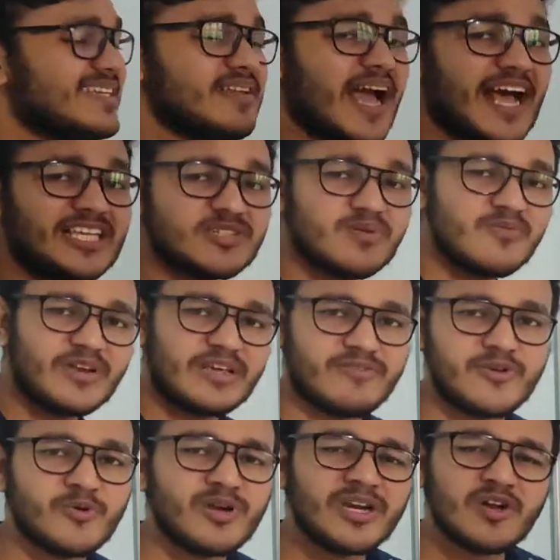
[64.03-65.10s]
it has to be brief.
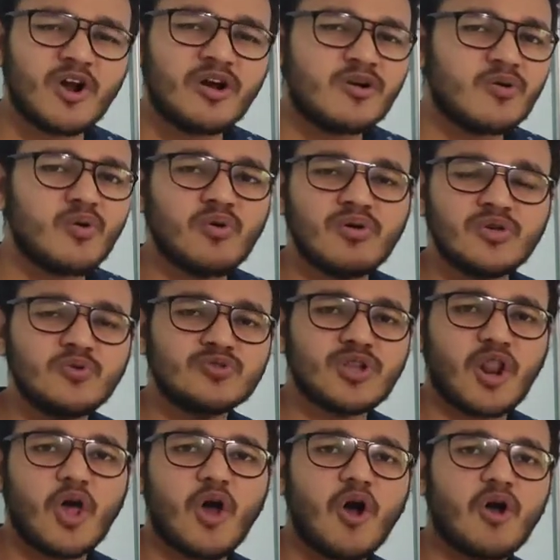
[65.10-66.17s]
You need not use
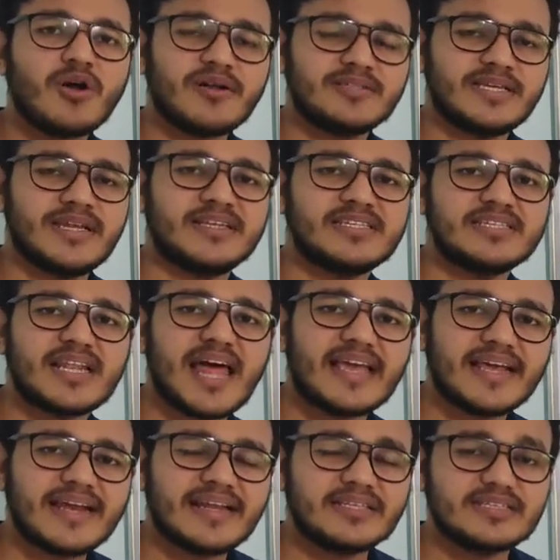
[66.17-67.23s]
long sentences
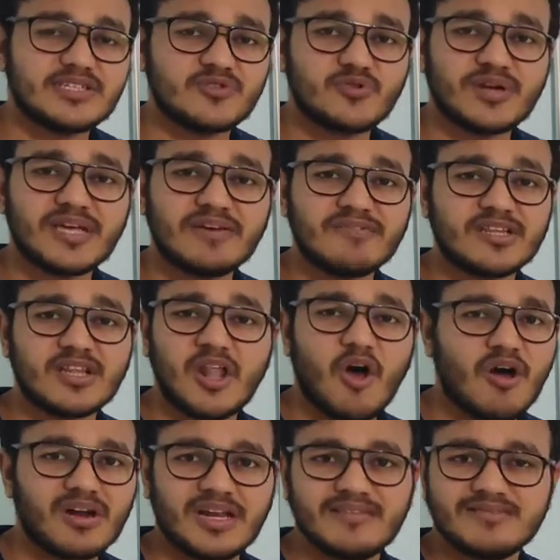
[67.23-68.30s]
like it is a tree with
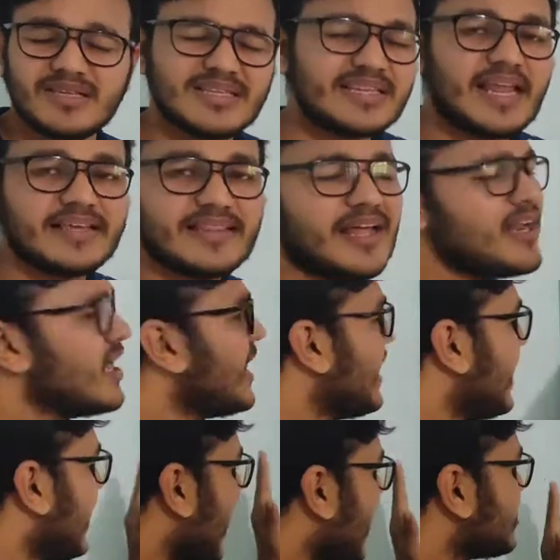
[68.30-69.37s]
long leaves, nothing like that.
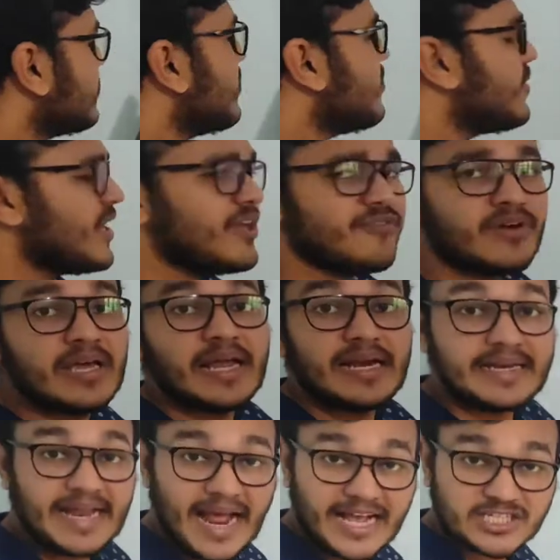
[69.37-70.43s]
It has to be brief,
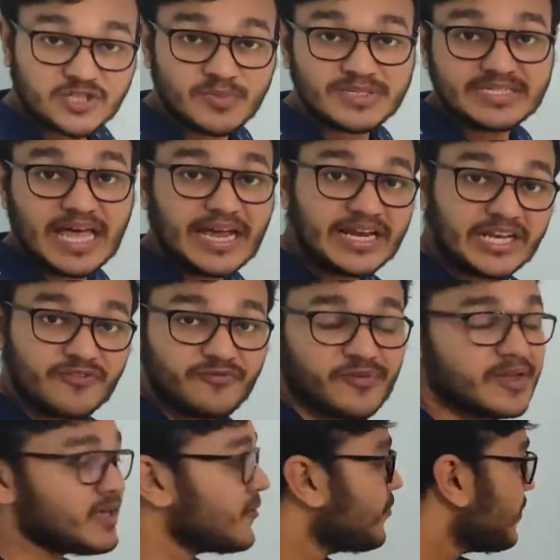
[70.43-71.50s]
it has to be
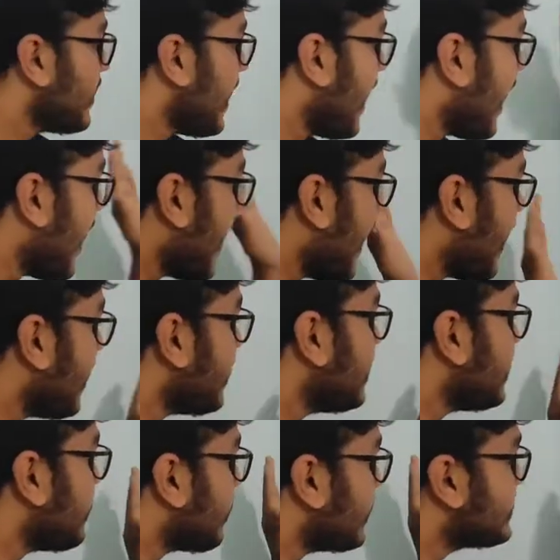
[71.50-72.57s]
scientific
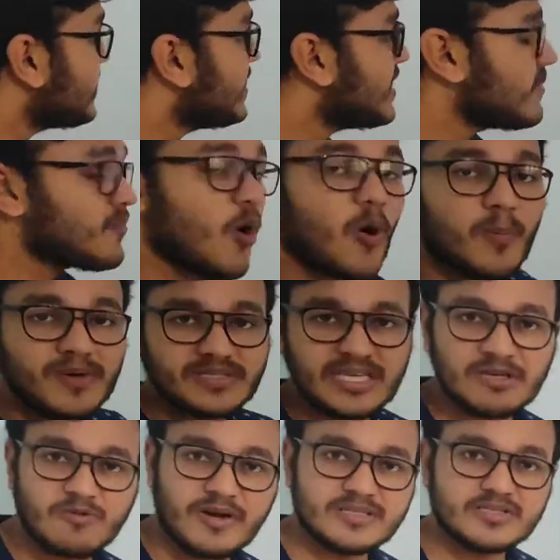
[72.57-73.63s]
and present in a proper
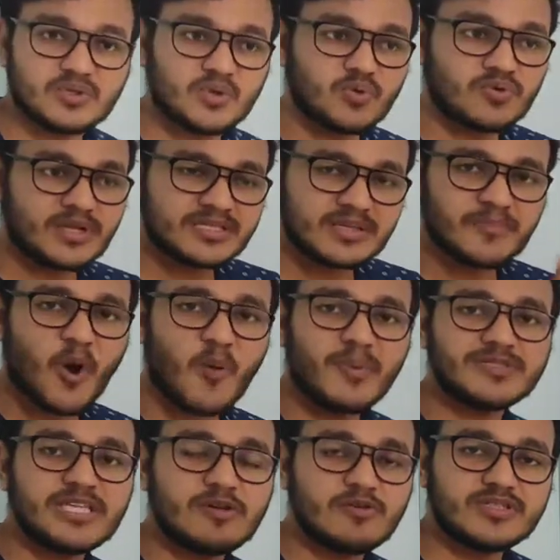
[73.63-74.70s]
sequence. So there's a proper
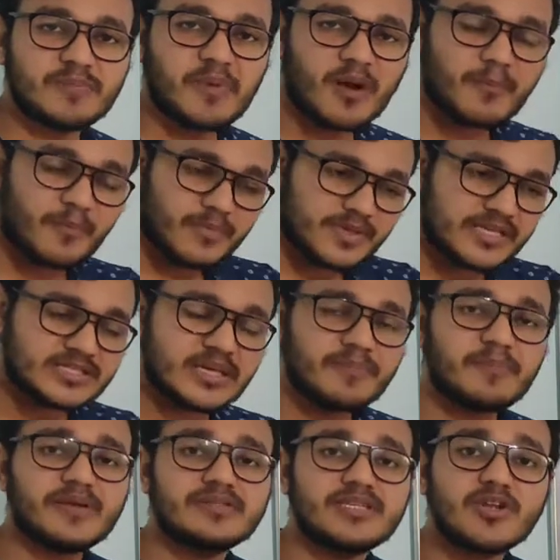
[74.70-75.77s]
sequence, there's a
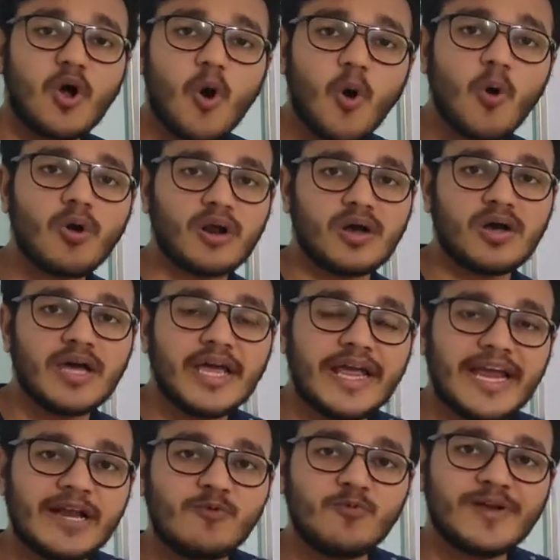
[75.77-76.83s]
present
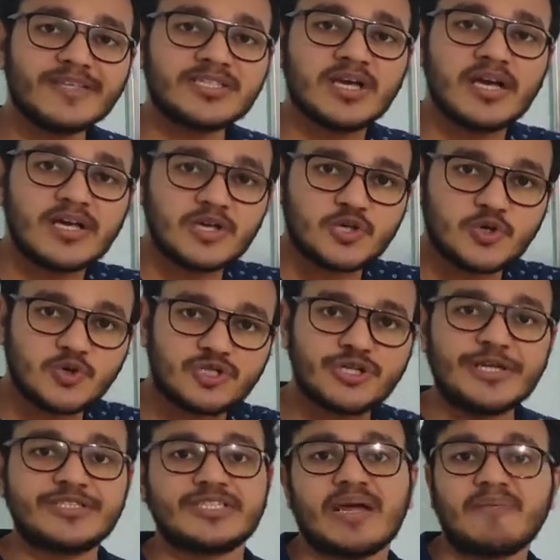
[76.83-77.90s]
order in which you should
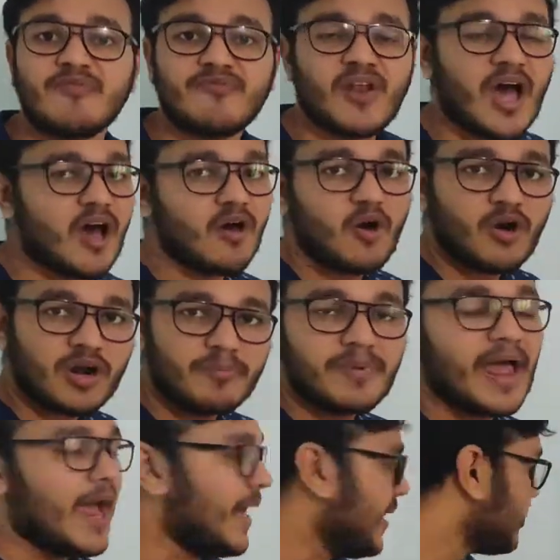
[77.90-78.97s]
describe a flower or a
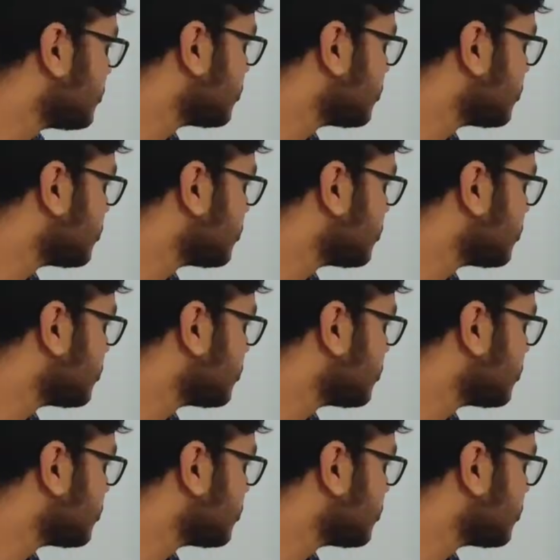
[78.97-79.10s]
plant.